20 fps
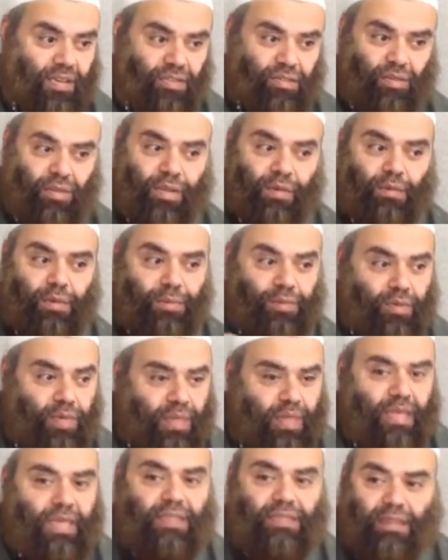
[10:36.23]
so that we
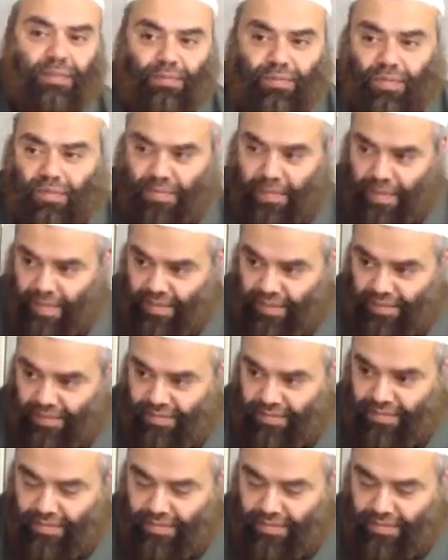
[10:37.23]
put things in perspective.